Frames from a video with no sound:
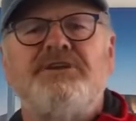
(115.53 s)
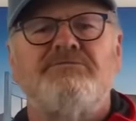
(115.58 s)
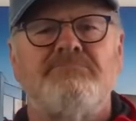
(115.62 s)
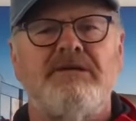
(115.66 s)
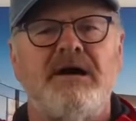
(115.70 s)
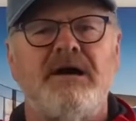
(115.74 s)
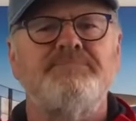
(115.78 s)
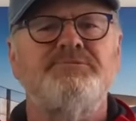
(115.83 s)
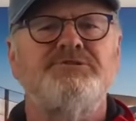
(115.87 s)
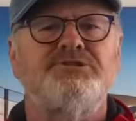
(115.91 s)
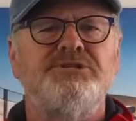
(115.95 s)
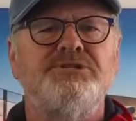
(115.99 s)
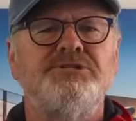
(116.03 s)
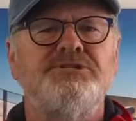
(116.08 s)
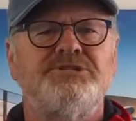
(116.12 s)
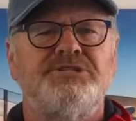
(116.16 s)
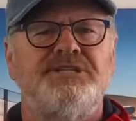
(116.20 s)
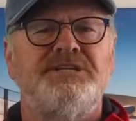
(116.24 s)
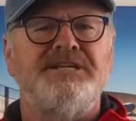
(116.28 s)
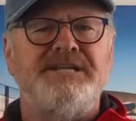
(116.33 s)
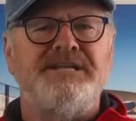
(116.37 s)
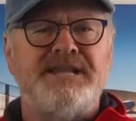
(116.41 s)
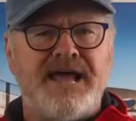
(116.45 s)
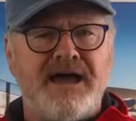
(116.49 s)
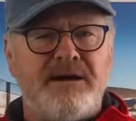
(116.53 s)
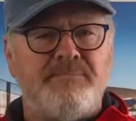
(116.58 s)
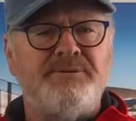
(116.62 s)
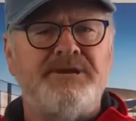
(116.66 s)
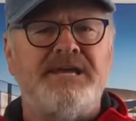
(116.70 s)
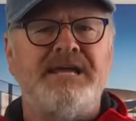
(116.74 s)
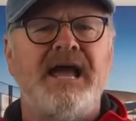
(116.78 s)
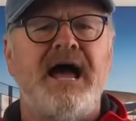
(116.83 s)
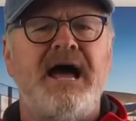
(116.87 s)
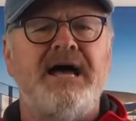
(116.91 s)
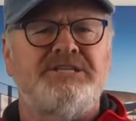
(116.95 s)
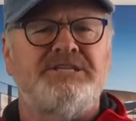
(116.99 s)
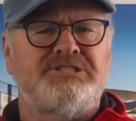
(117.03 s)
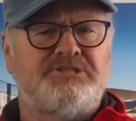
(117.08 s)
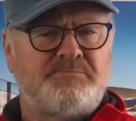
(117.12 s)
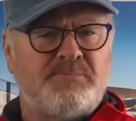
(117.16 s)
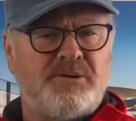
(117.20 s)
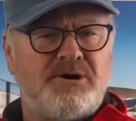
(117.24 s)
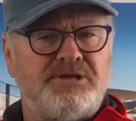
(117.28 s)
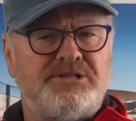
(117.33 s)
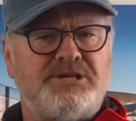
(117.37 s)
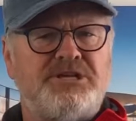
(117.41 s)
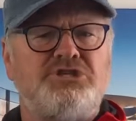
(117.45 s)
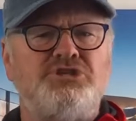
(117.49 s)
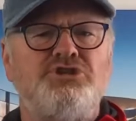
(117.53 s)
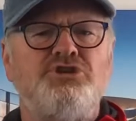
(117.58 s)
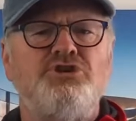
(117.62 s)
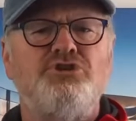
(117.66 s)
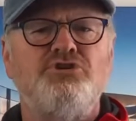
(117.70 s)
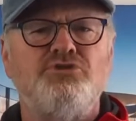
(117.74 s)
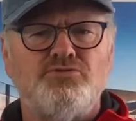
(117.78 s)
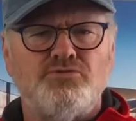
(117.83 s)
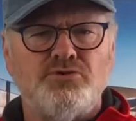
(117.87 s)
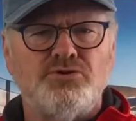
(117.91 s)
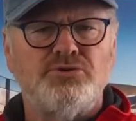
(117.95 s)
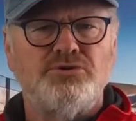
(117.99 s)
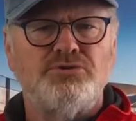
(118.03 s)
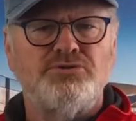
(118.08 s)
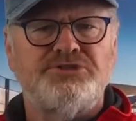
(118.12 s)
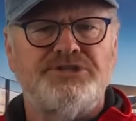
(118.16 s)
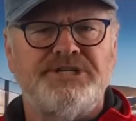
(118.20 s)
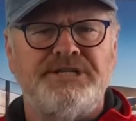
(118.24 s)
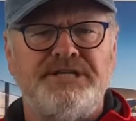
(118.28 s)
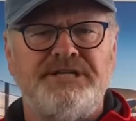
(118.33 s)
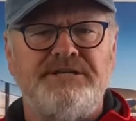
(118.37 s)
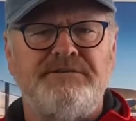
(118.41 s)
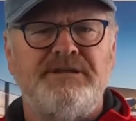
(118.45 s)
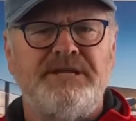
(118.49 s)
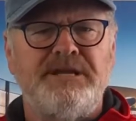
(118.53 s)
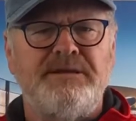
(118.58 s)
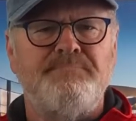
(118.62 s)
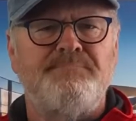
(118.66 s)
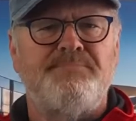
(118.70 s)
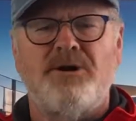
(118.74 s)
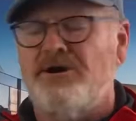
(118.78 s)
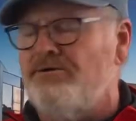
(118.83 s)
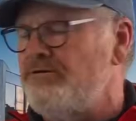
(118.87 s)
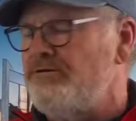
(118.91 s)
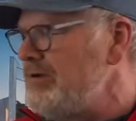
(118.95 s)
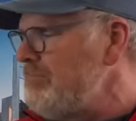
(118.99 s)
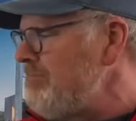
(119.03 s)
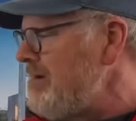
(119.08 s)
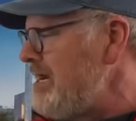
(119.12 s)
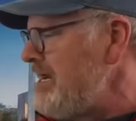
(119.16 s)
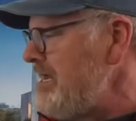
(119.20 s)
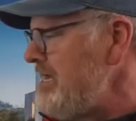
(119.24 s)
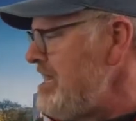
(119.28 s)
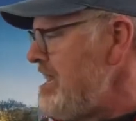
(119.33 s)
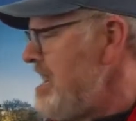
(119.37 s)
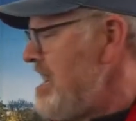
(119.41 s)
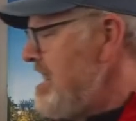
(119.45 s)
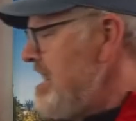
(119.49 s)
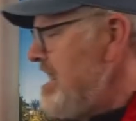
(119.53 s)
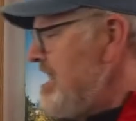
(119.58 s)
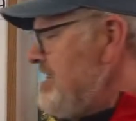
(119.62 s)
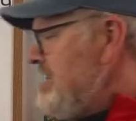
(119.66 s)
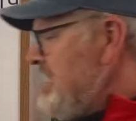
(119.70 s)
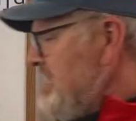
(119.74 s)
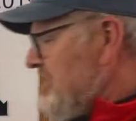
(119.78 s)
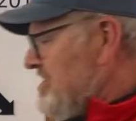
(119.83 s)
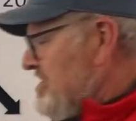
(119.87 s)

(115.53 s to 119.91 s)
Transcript: interruptions that are now being asked by these new rules in borrowing money. They're